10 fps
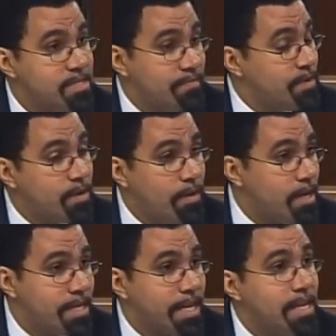If you go on
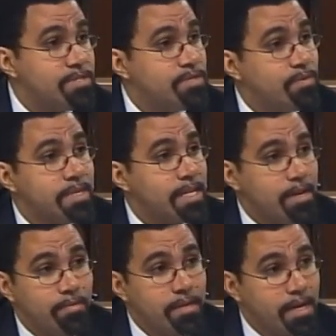
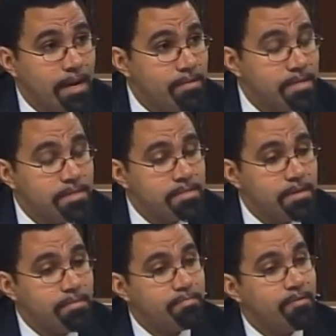engagenewyork.org, our
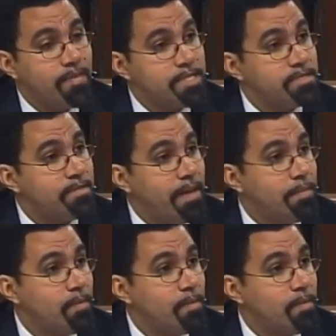professional development